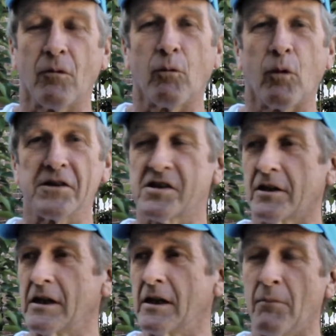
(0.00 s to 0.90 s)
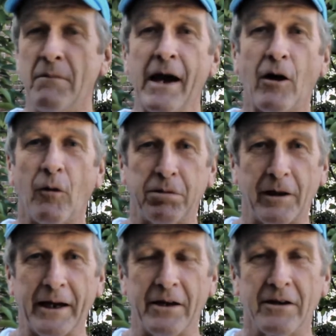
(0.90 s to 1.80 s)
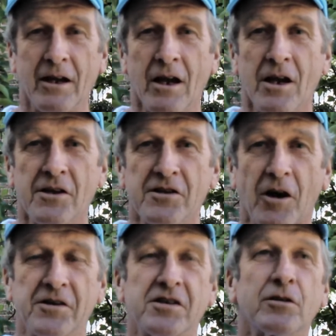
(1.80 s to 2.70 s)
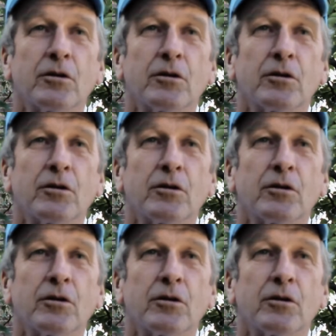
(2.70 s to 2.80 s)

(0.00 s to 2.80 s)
once the male plant starts to